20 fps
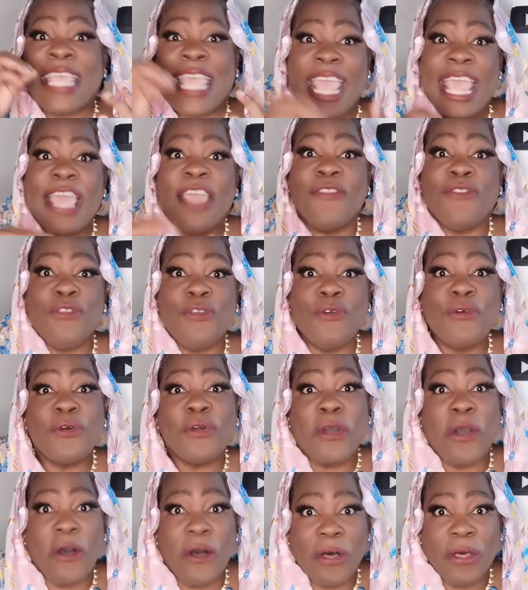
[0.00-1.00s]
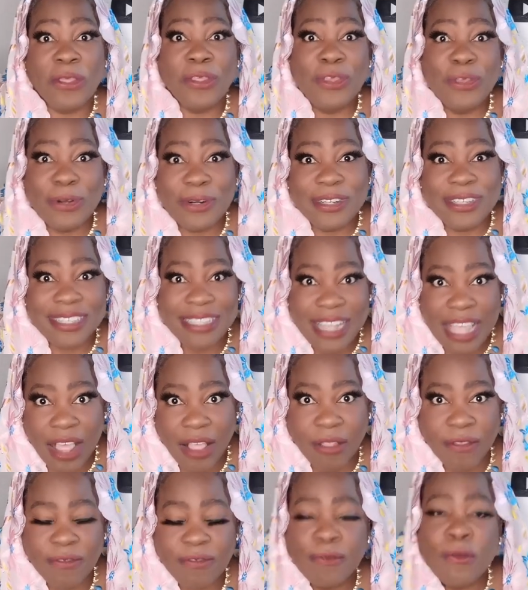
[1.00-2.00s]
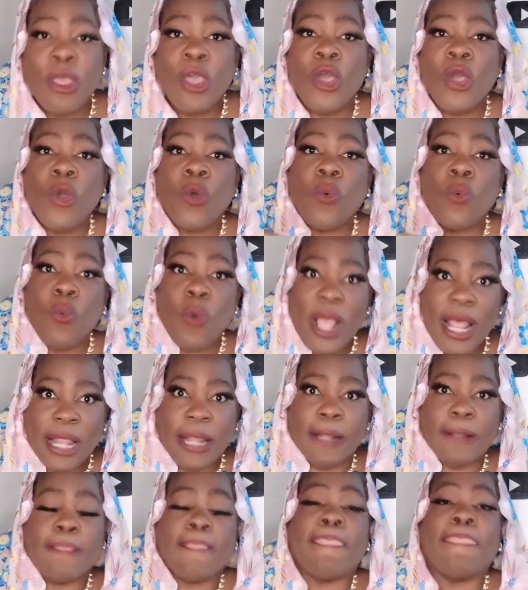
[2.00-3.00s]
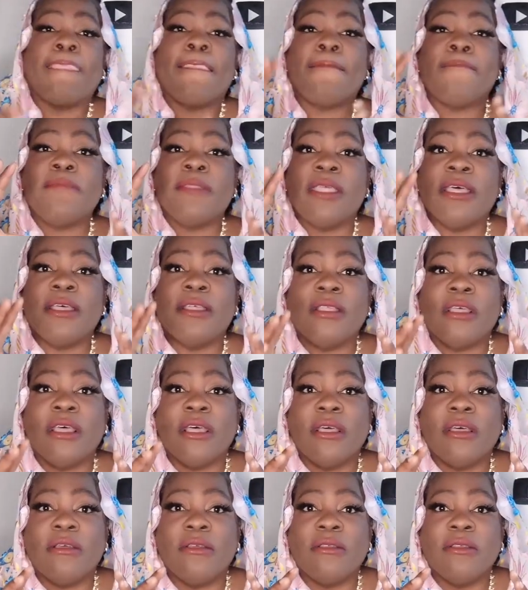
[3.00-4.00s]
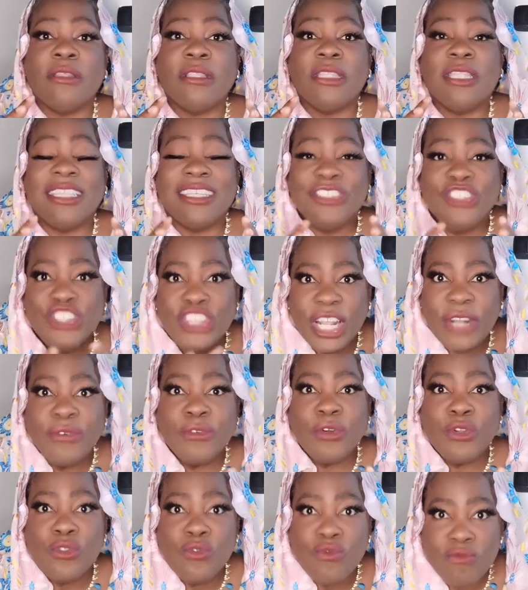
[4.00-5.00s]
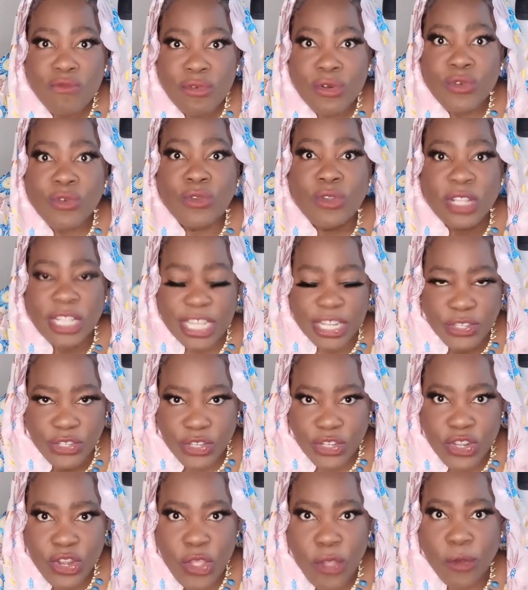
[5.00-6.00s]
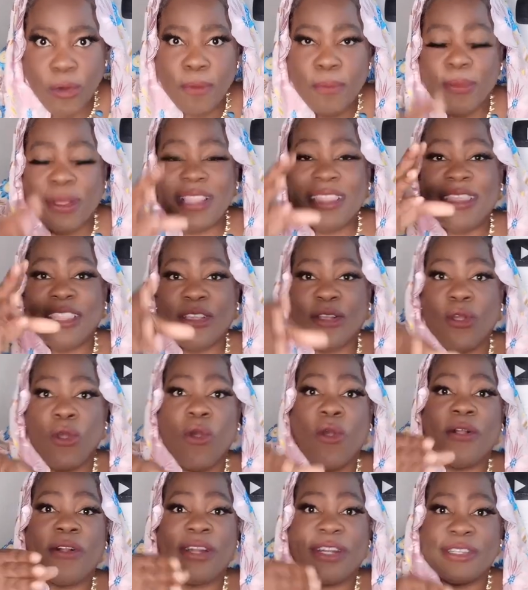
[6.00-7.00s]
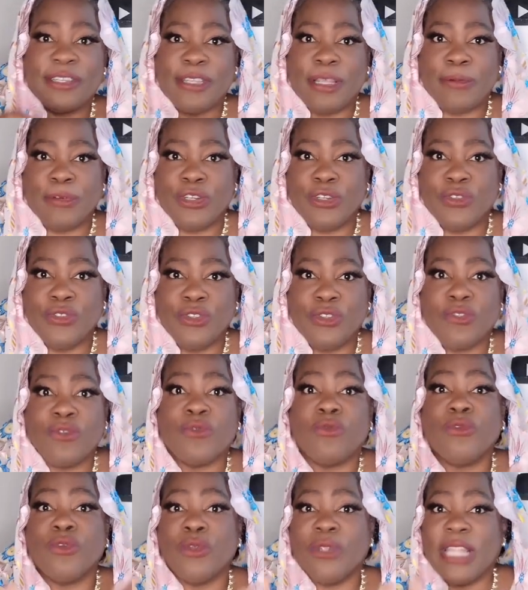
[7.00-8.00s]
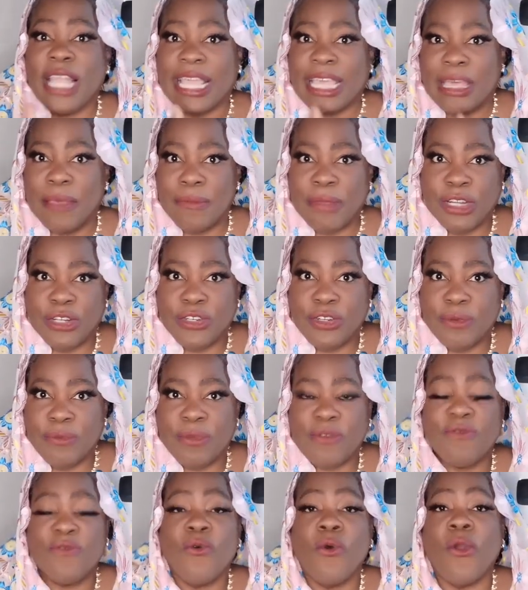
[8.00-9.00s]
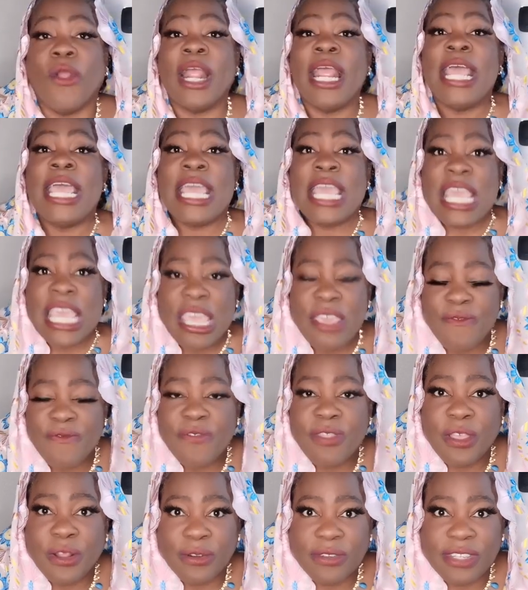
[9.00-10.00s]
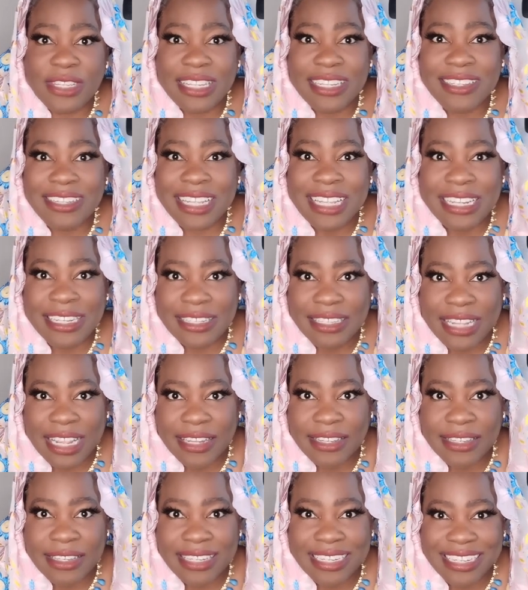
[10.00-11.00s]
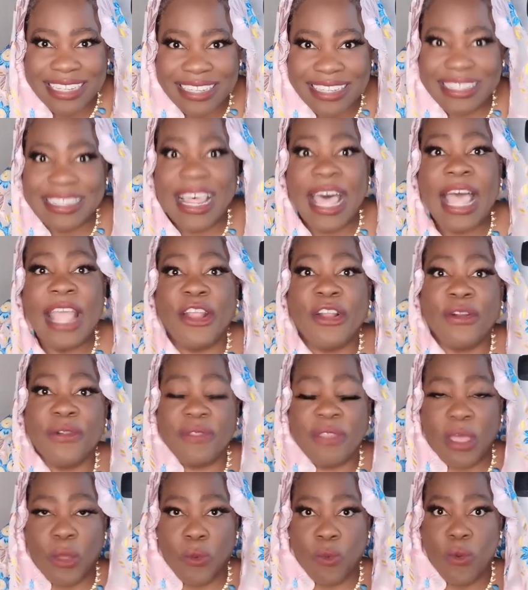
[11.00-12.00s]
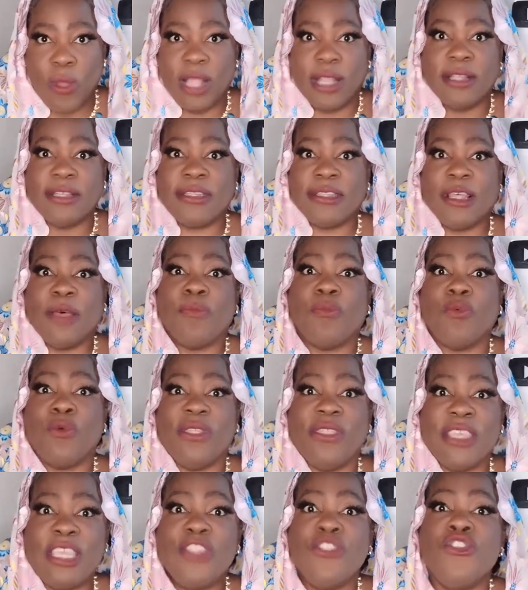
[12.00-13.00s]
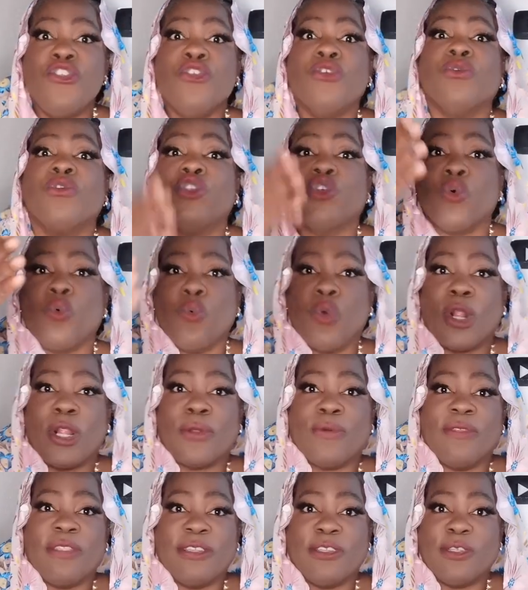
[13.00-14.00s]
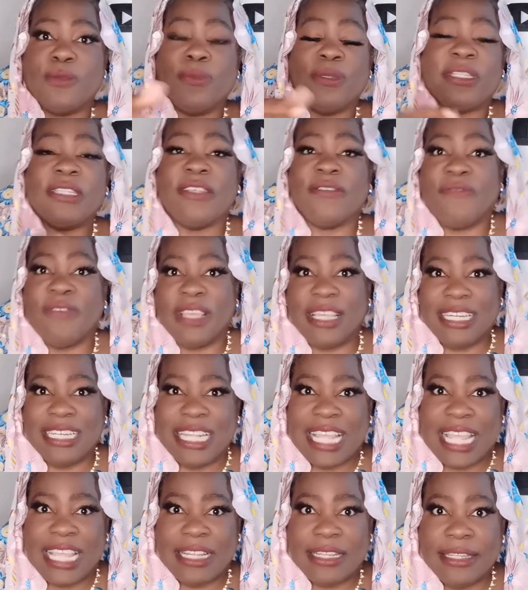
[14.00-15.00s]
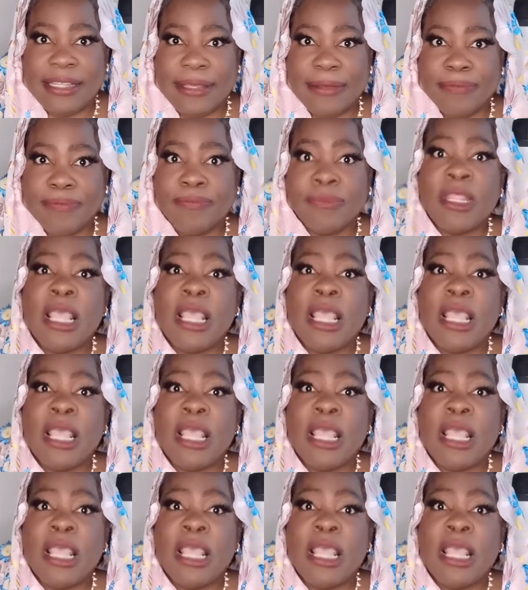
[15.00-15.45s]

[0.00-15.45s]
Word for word: can you call yourself? Well, the general rule is no, but there are exceptions to the rule, like I mentioned before. If there's this intense desire that wells up within you to work with a specific deity.